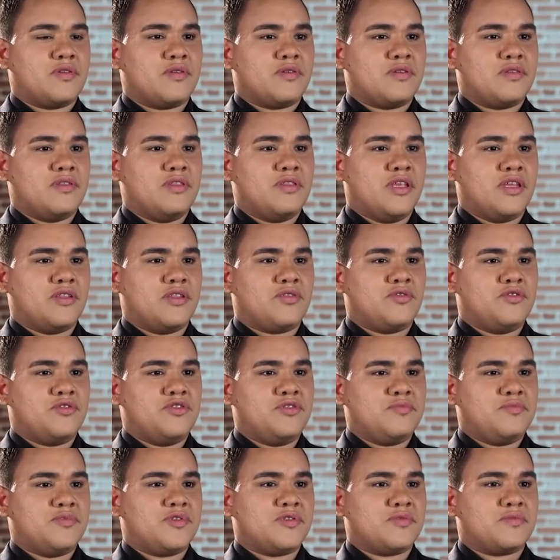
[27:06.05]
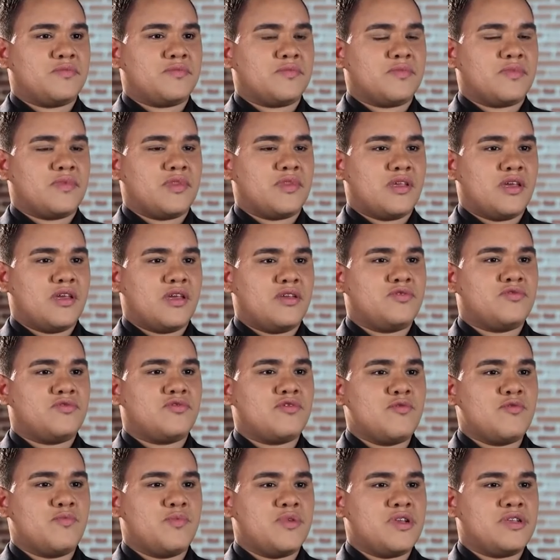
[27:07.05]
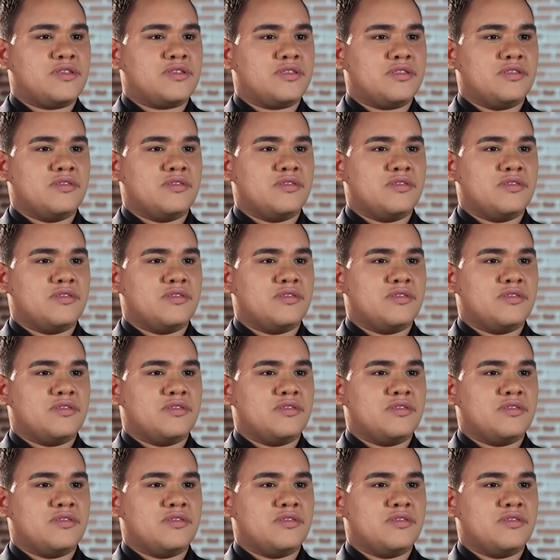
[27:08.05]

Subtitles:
in me. This is what I need."